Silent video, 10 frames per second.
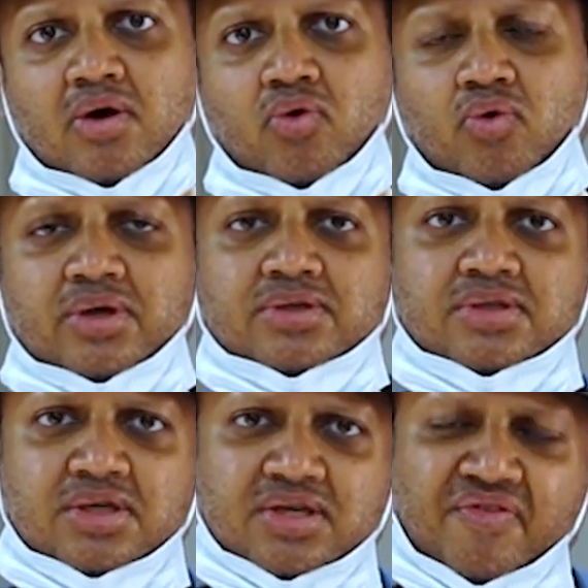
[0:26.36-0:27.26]
who is
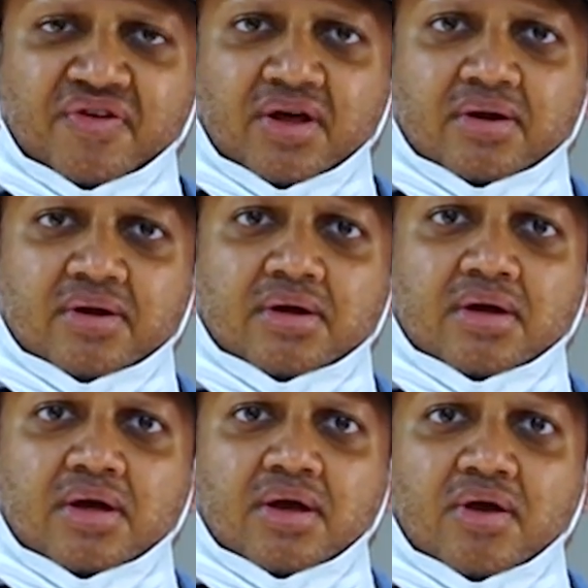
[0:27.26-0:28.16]
the sufferer,
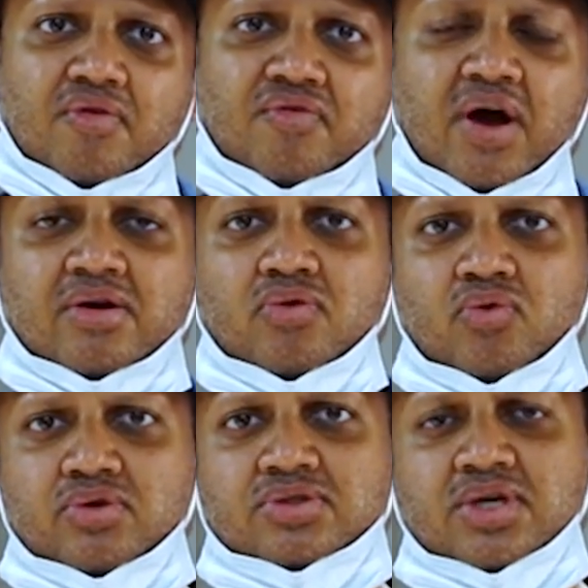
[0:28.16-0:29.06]
one
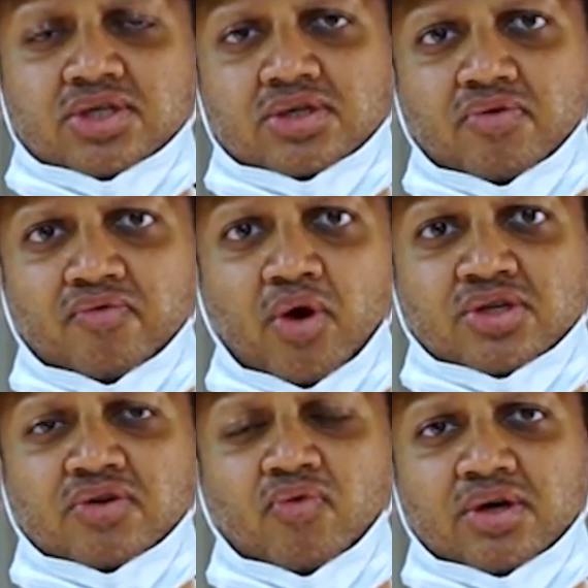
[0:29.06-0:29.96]
who is just
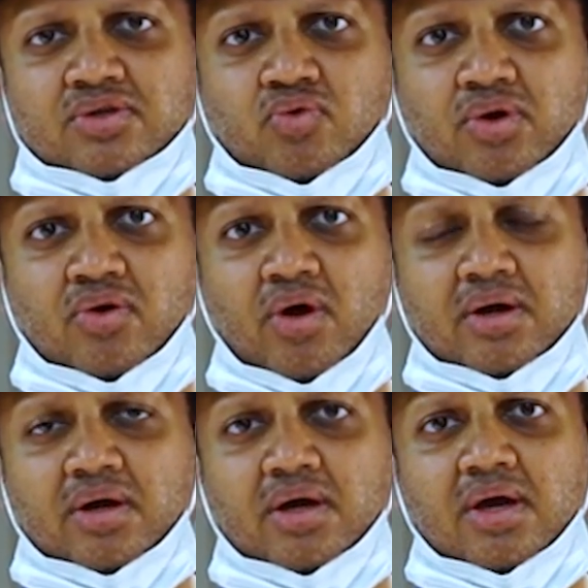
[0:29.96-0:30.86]
watching what is going on,
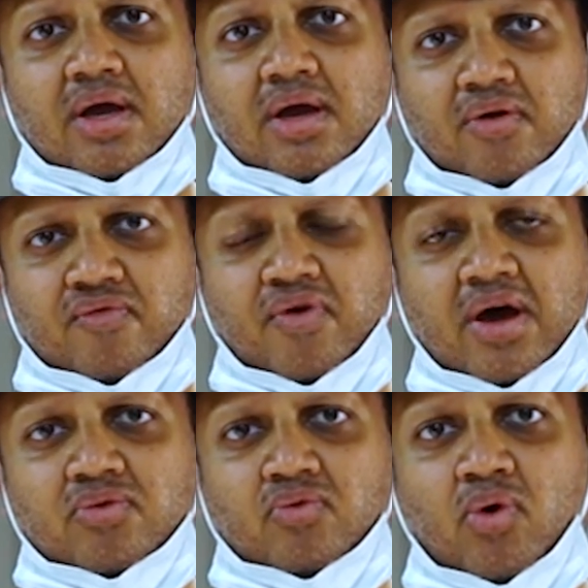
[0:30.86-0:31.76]

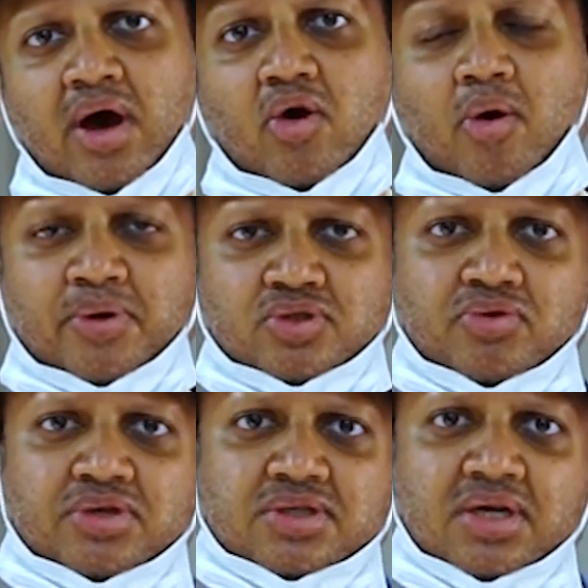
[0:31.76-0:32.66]
one who are
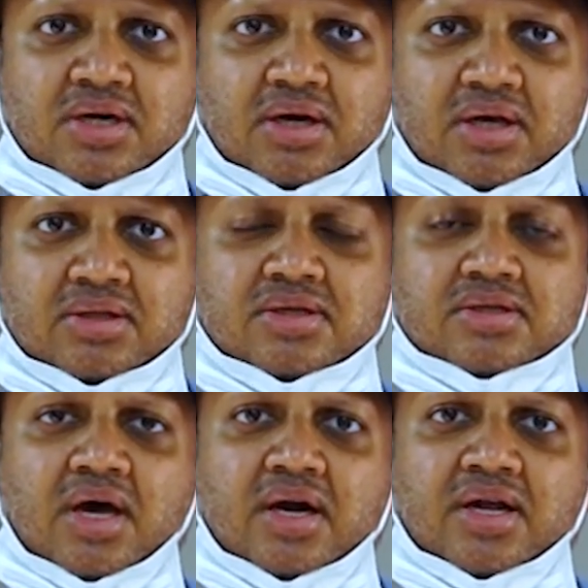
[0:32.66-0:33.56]
opportunistic in
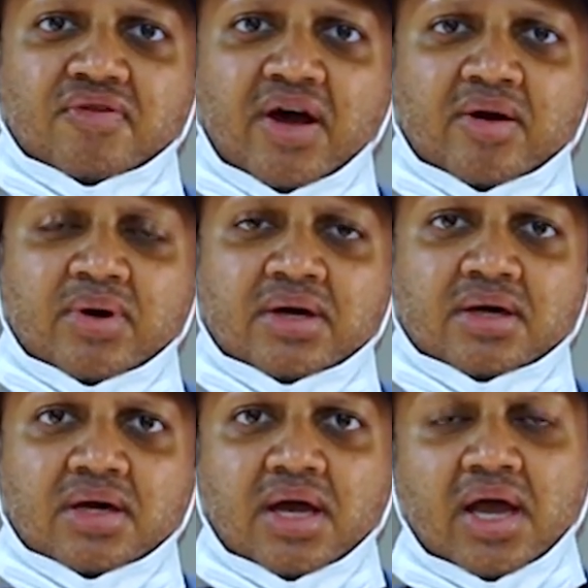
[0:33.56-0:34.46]
this current environment,
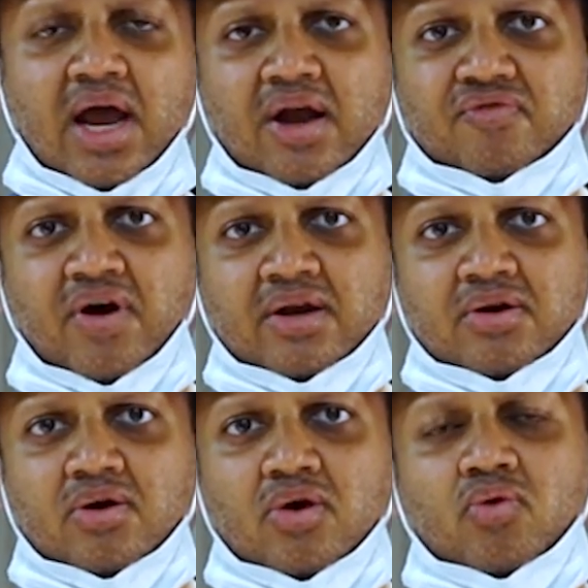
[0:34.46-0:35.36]
and
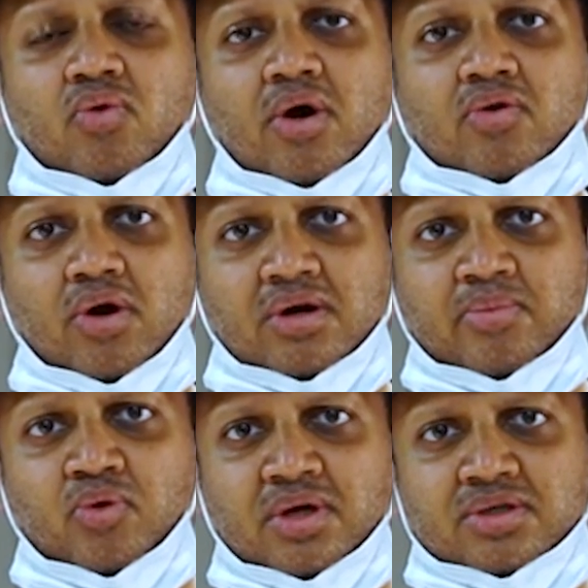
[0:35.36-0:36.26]
one who are
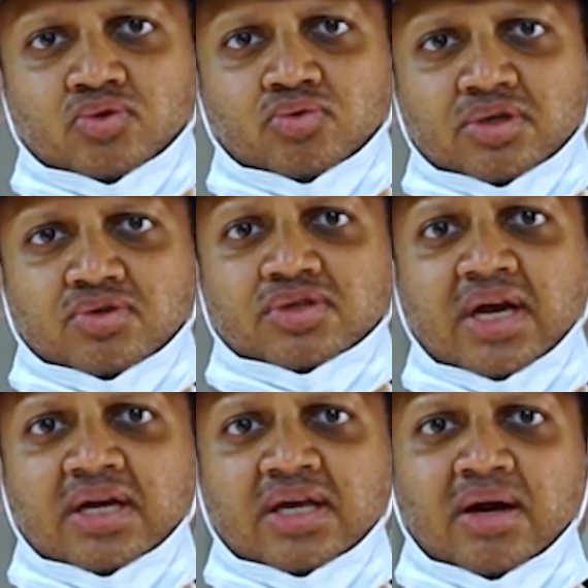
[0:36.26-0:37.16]
contributors to the
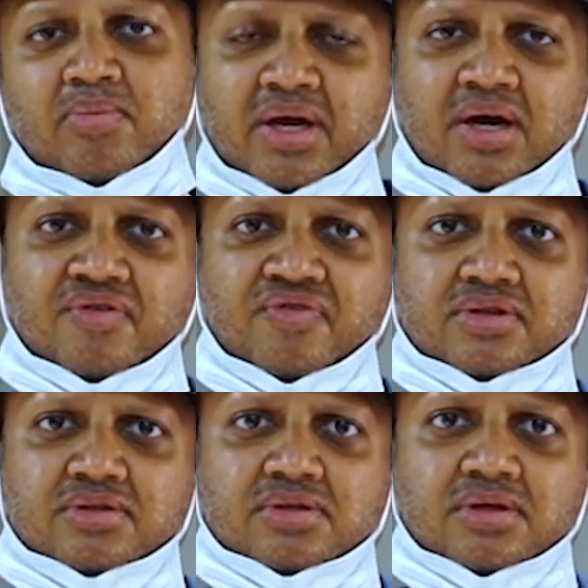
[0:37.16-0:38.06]
society and make a
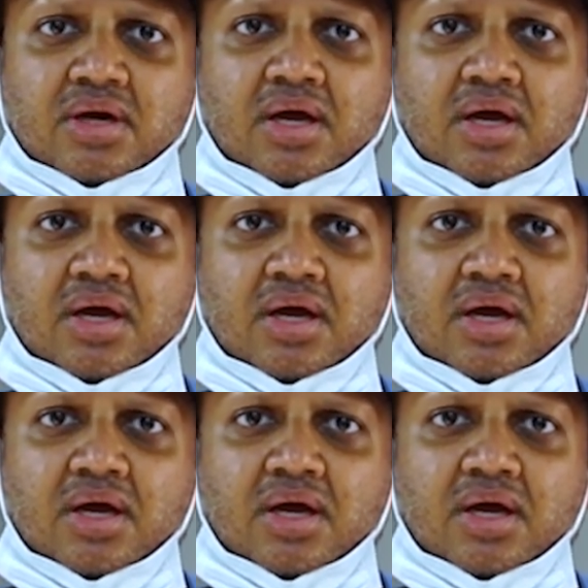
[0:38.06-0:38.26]
difference.